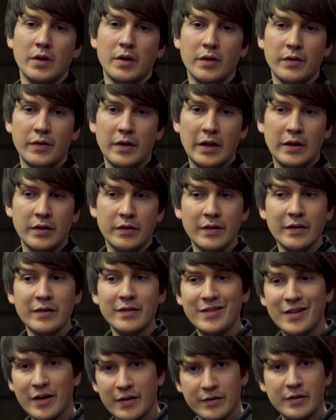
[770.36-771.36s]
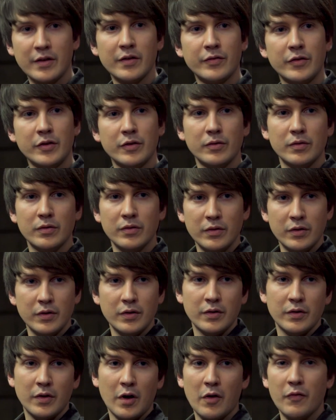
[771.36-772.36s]
then this does give you
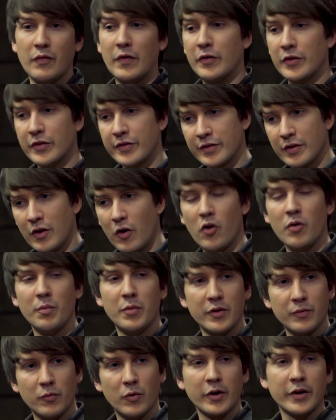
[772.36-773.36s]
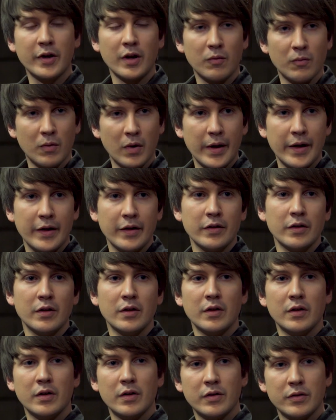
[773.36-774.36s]
a very slow but working way
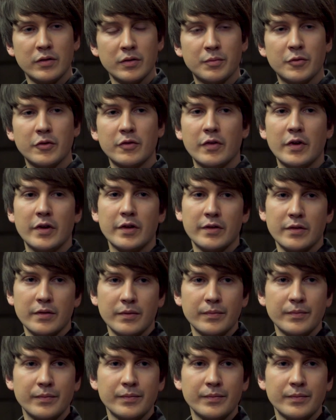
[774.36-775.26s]
to progress.